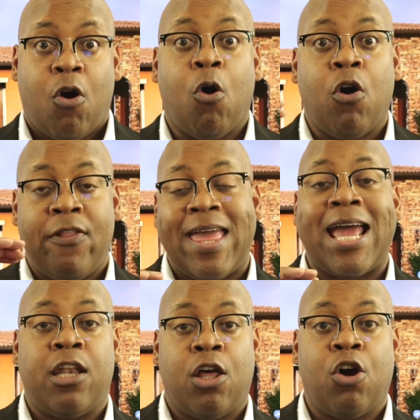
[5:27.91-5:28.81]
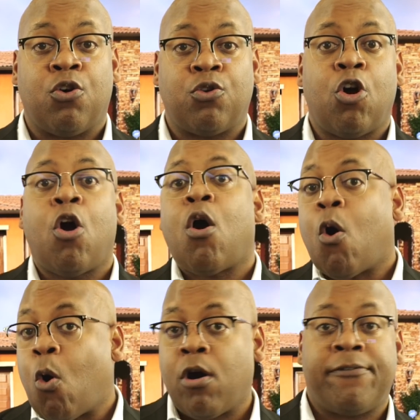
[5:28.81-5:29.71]
on that loan
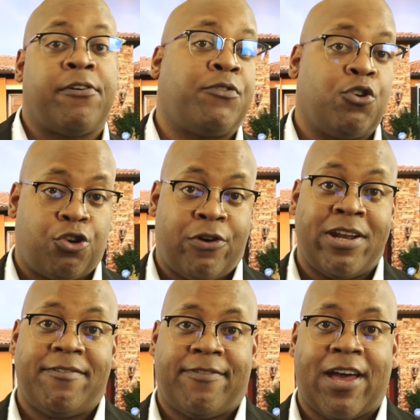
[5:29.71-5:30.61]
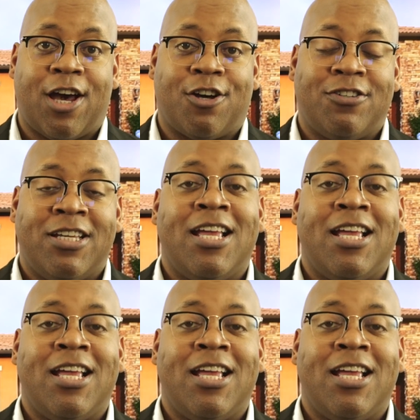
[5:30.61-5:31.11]
off of your credit file.